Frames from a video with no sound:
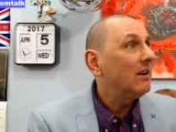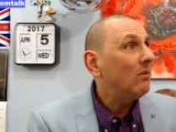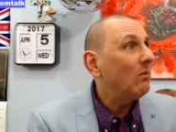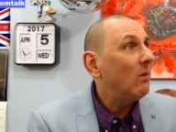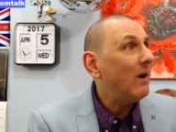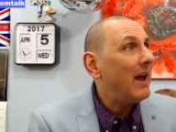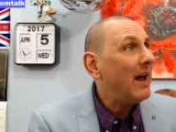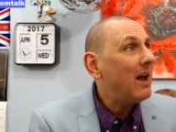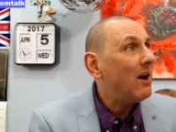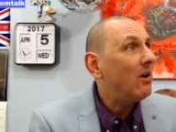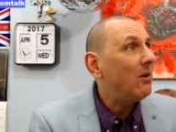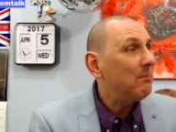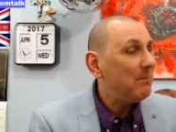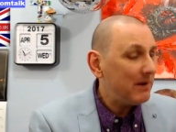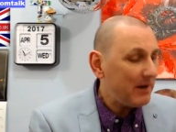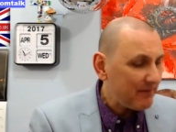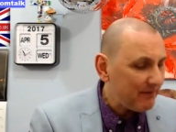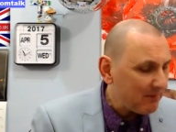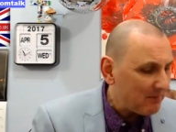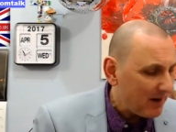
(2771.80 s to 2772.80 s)
Wow, but
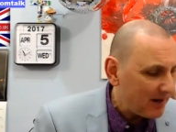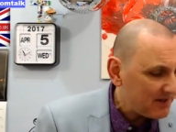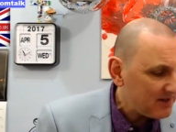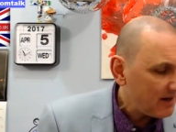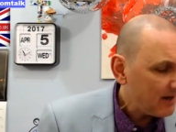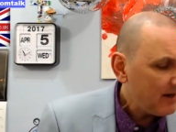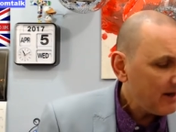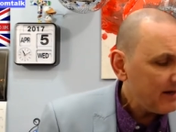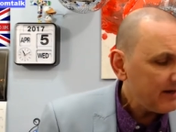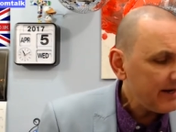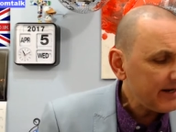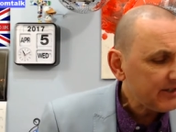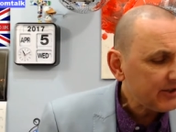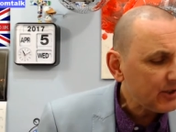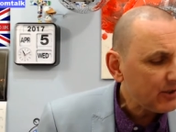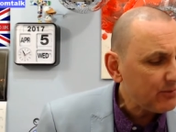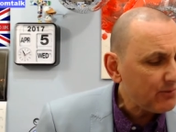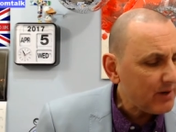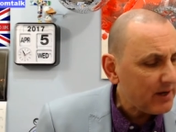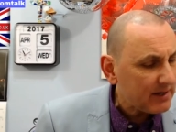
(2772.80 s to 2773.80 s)
never mind. Let's
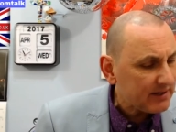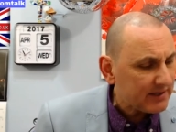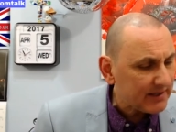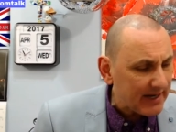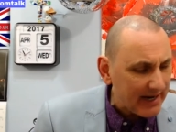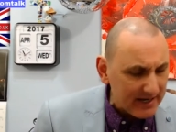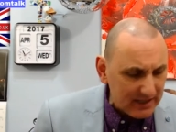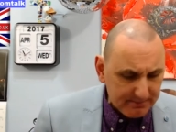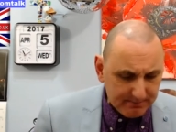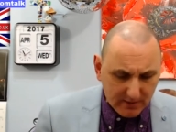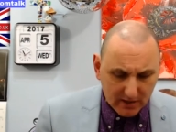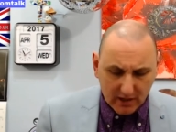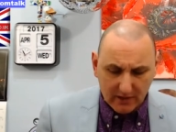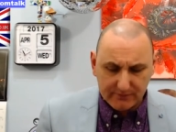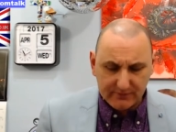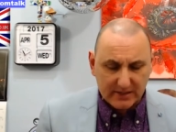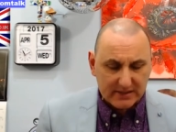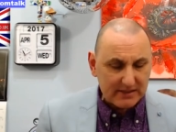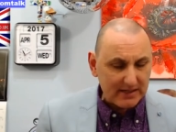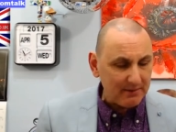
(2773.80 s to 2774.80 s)
do uh, today's
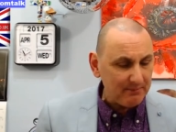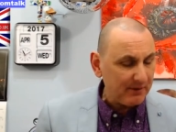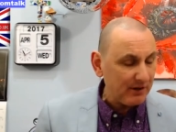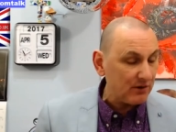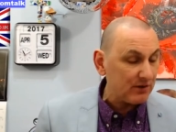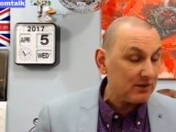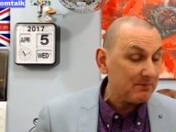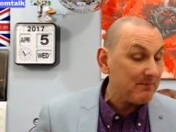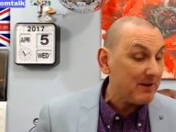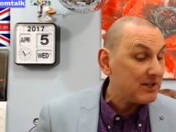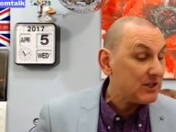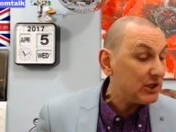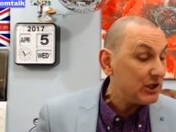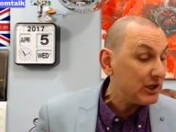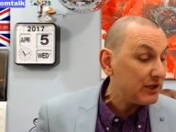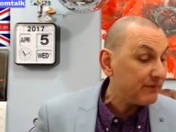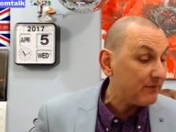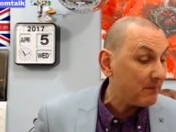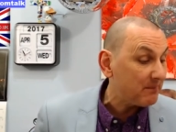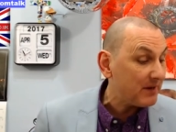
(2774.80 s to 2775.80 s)
birthdays, and then we got some
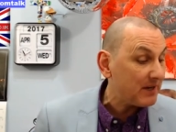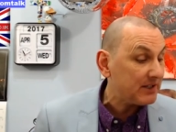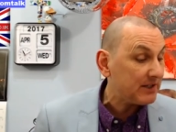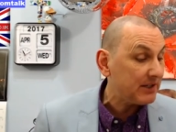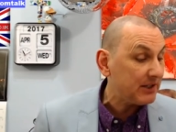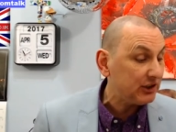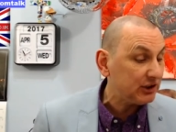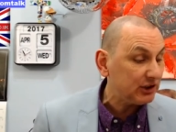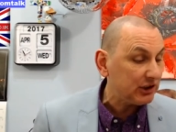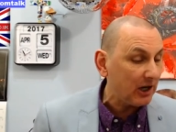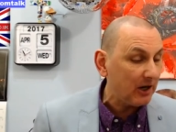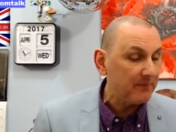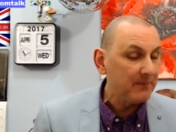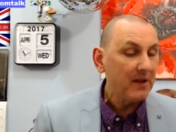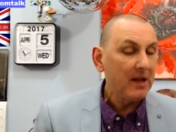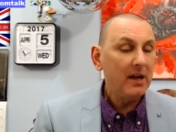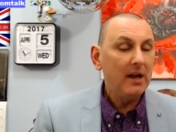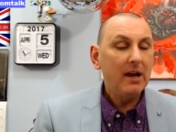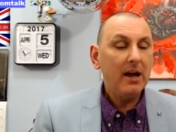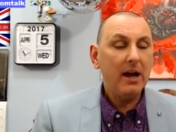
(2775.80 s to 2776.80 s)
messages from yesterday's show.
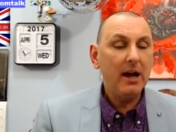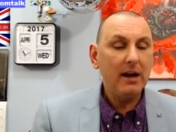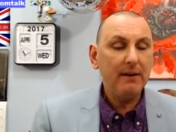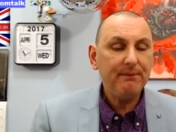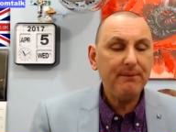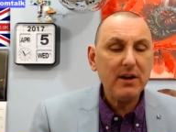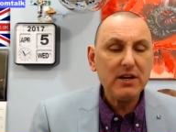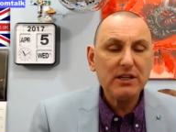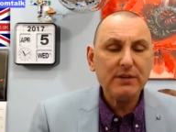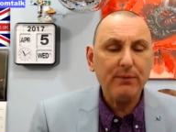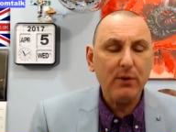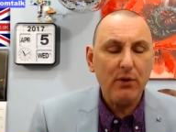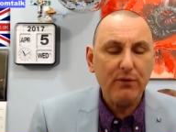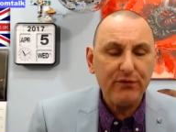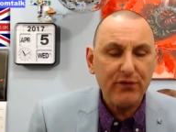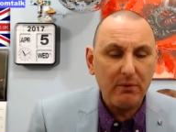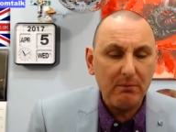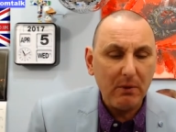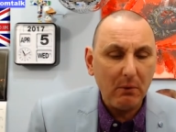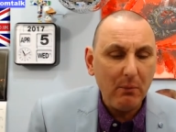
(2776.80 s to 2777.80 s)
Uh, first of all,
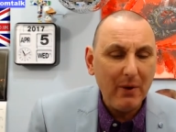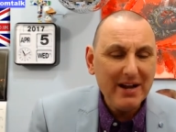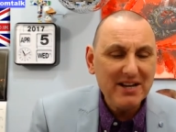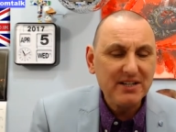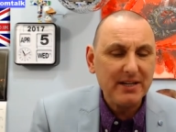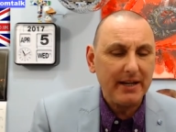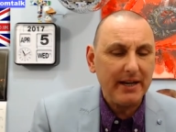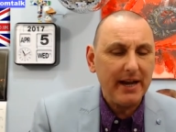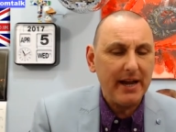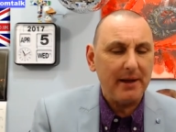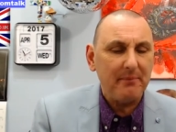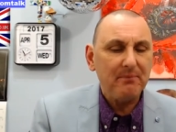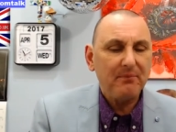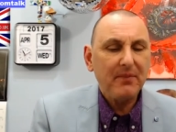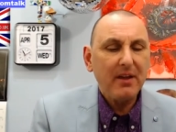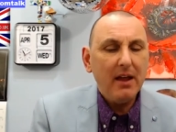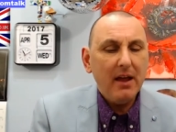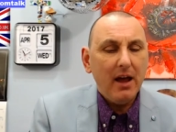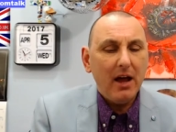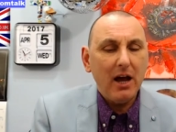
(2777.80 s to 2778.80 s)
from Wendy here.
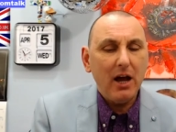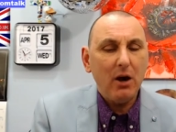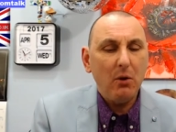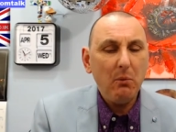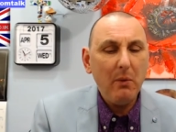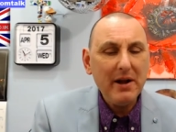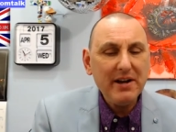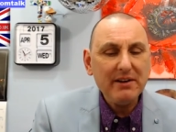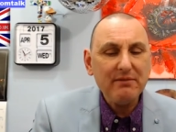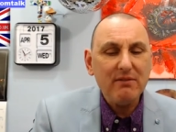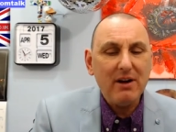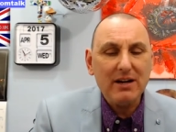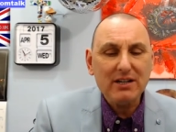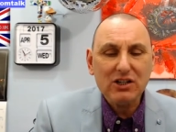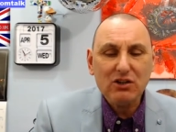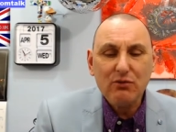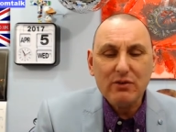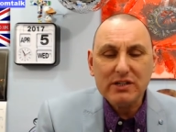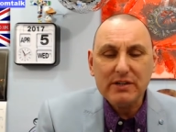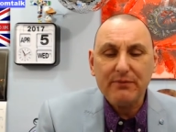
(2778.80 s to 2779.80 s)
Uh, Wendy writes,
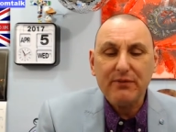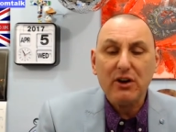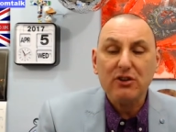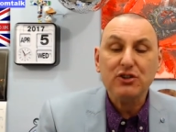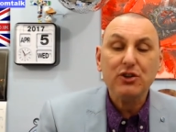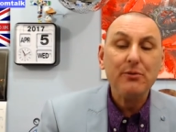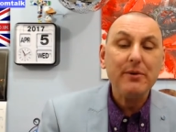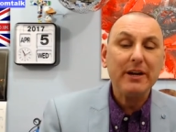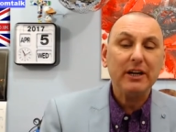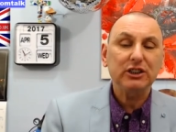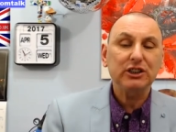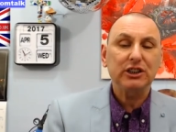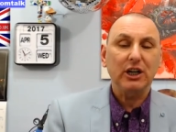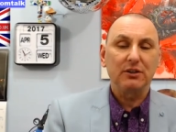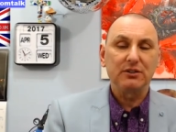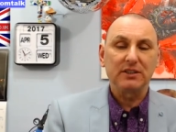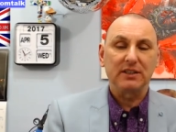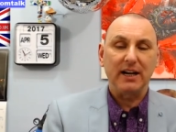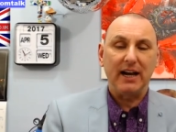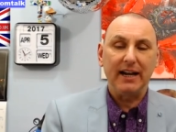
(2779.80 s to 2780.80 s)
Chris, if you're doing a show
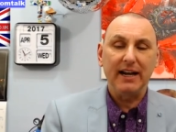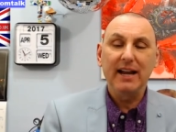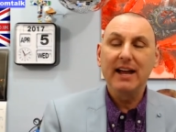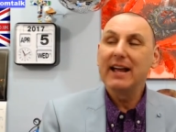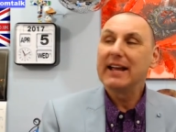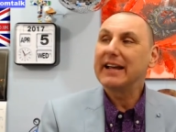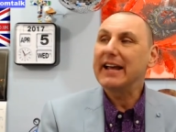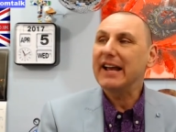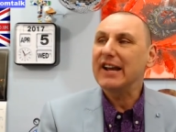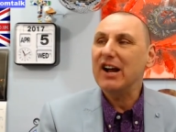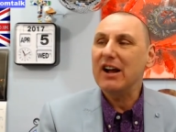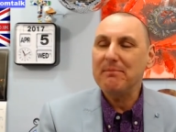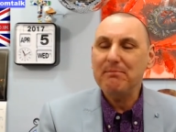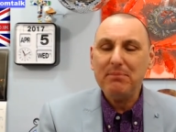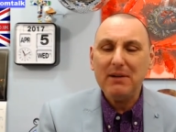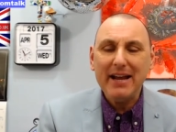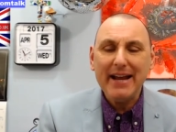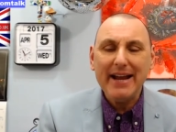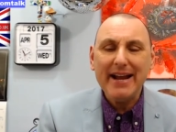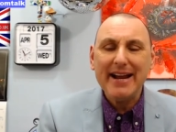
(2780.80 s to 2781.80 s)
today, can I
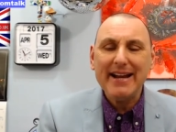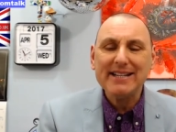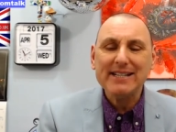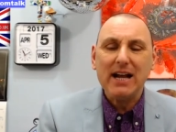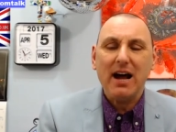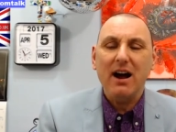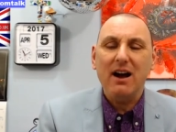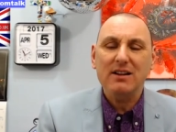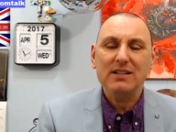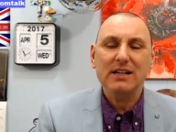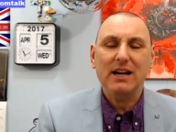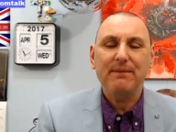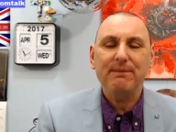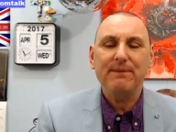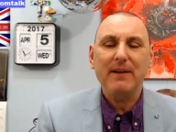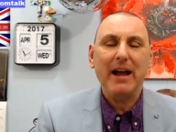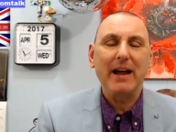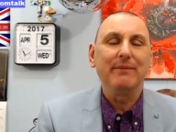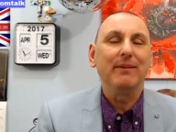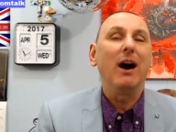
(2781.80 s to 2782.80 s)
please ask a
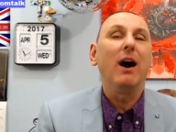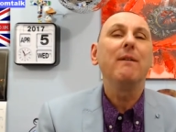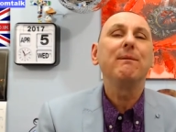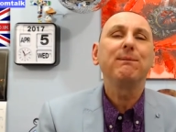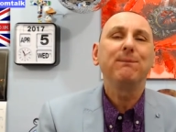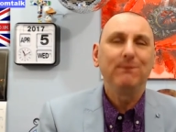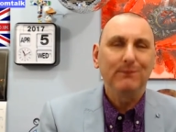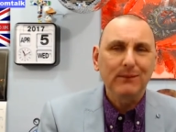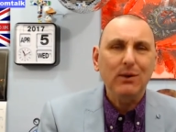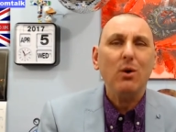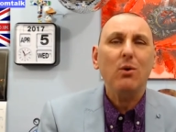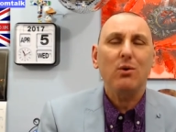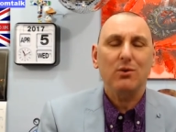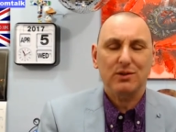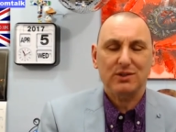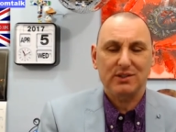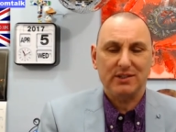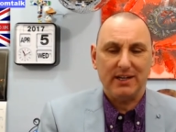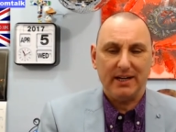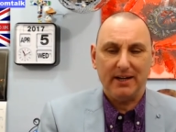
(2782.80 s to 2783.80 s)
favour? Of
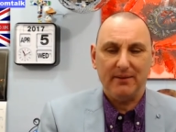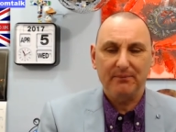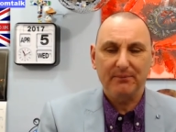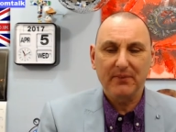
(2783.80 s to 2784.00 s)
course, dear.